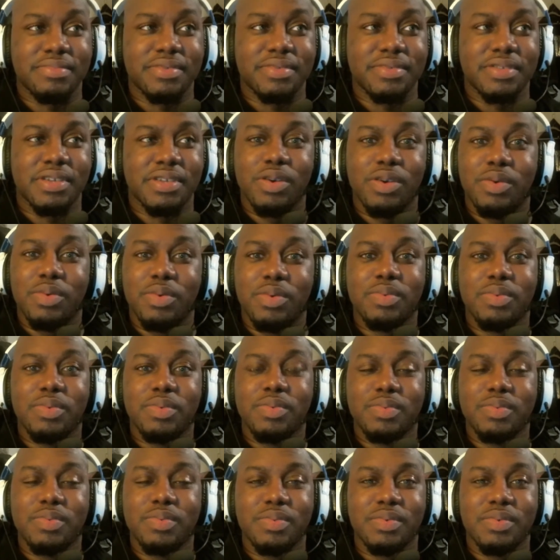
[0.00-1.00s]
you know,
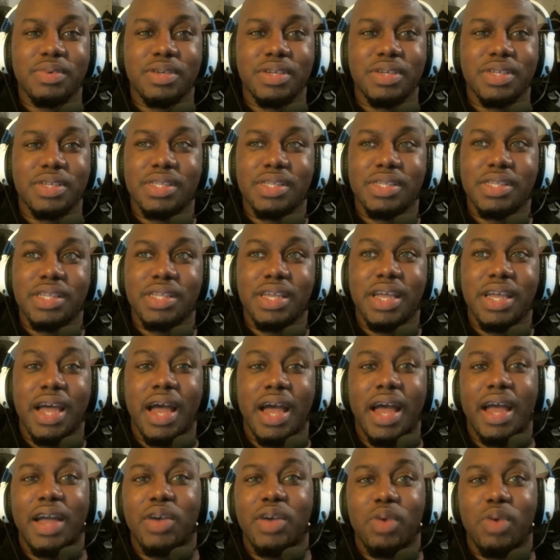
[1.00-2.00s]
the
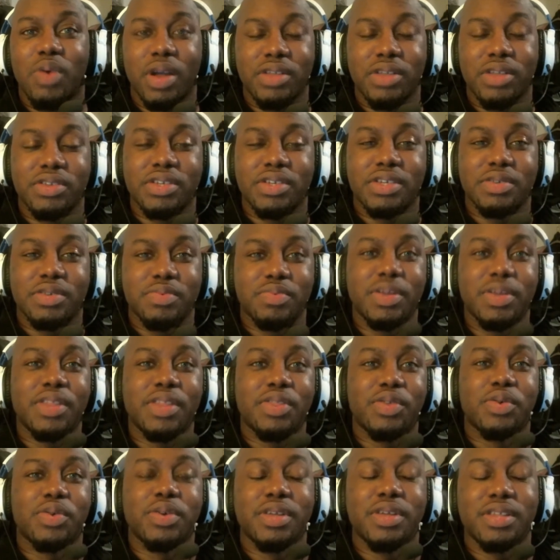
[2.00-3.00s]
guy who actually went
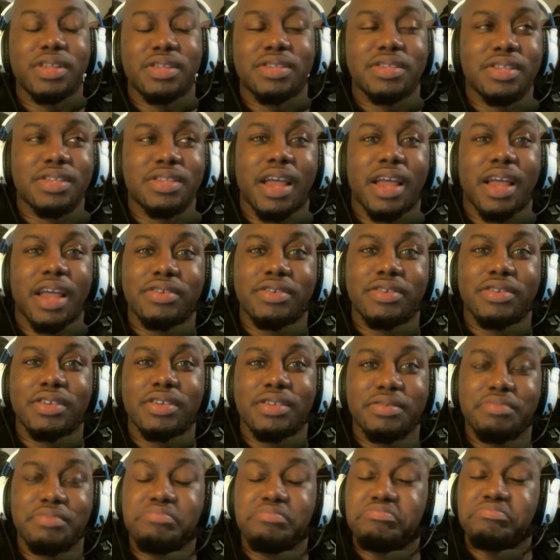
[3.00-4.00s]
through it
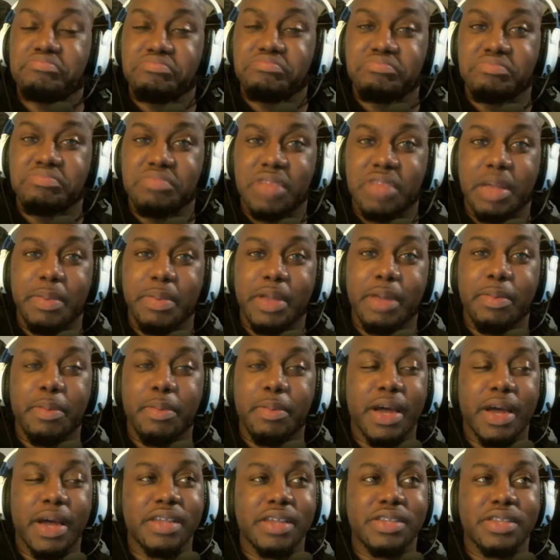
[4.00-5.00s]
actually gave me up
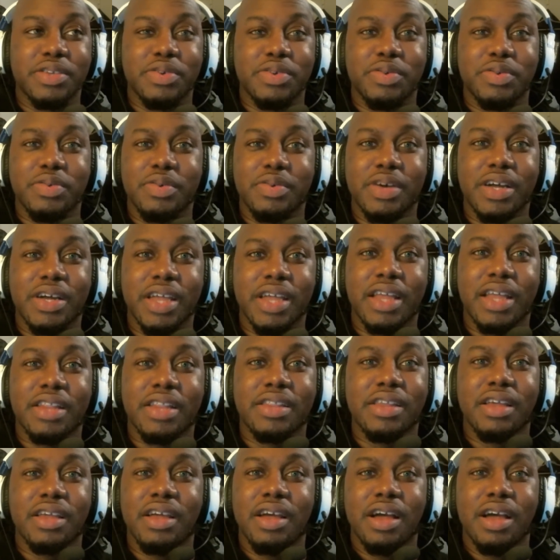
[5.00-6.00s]
about it. So again,
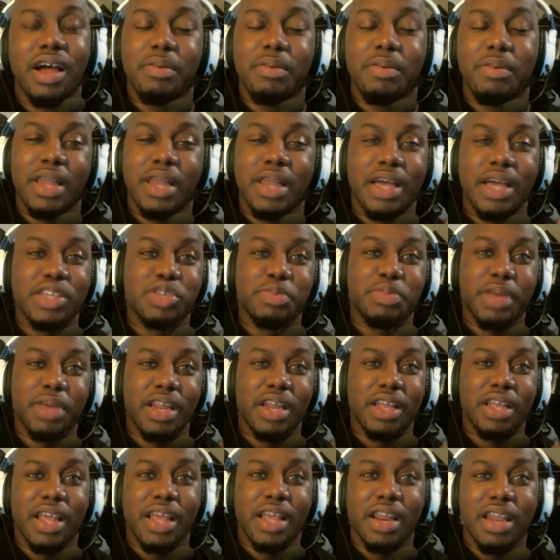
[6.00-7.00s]
glad you made
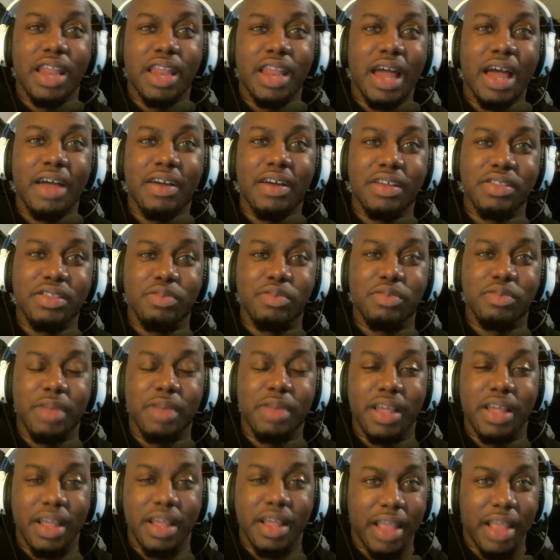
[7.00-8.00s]
it out that alive.
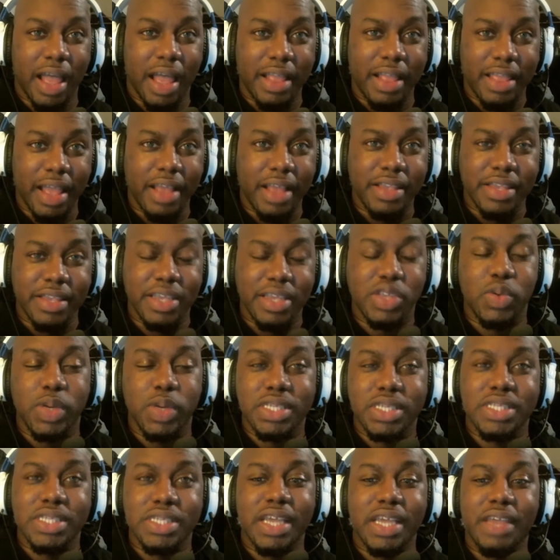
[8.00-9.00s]
Made it out that
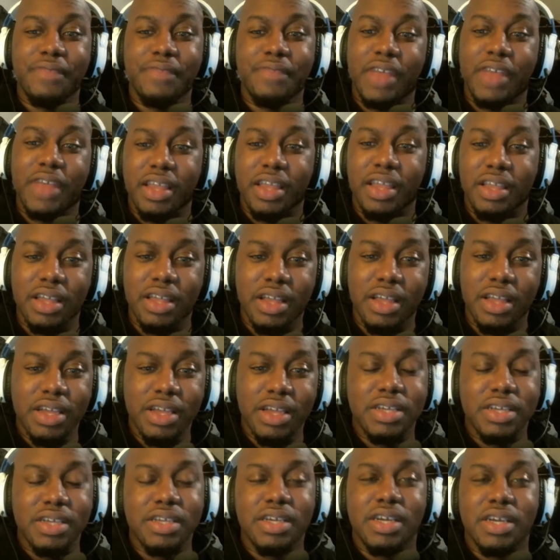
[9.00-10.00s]
situation safe. And
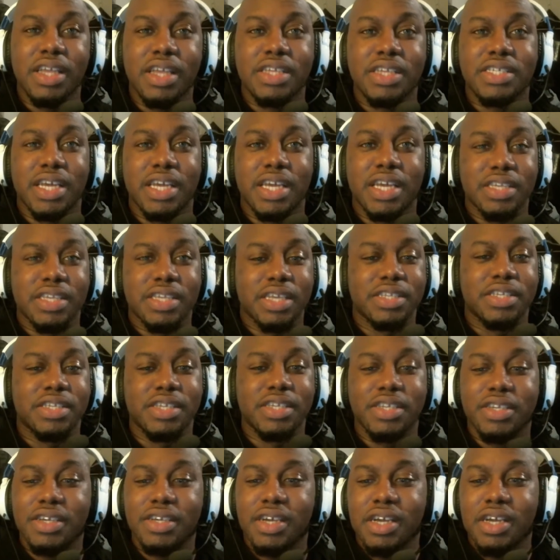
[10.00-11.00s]
again, shouts out to
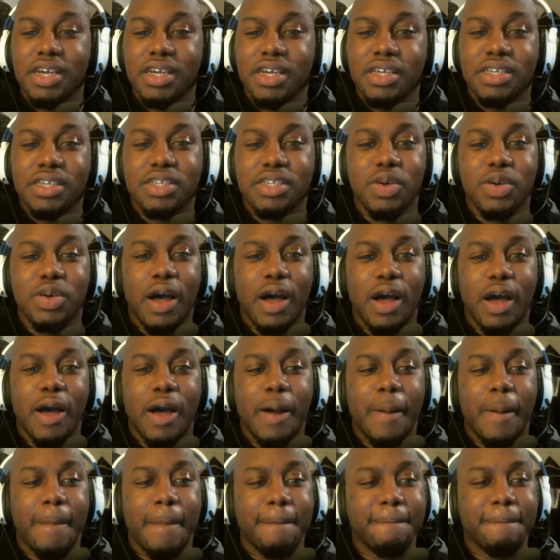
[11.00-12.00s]
you.
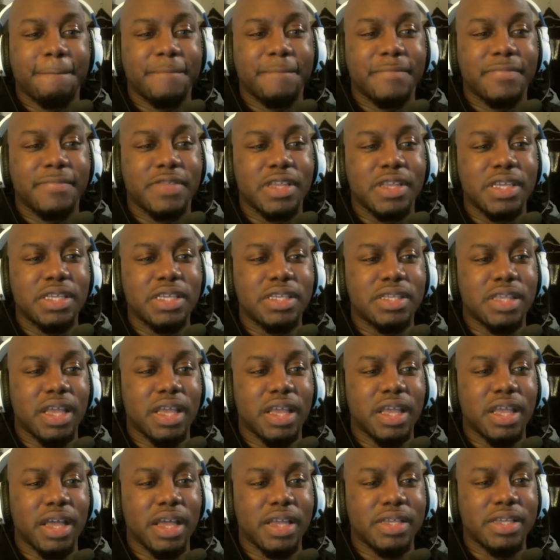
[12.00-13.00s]
So this is
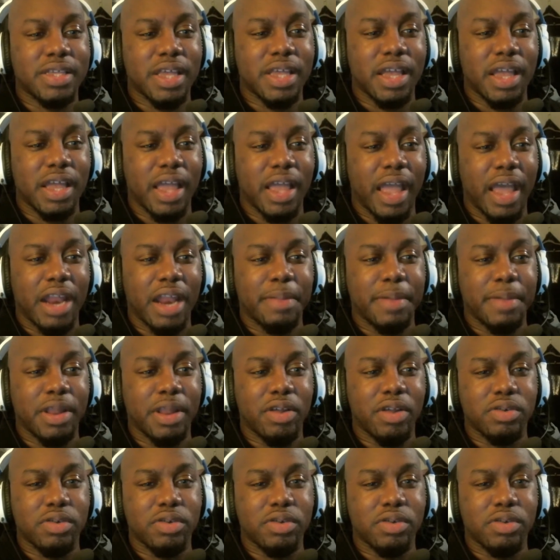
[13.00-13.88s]
like I say, a animated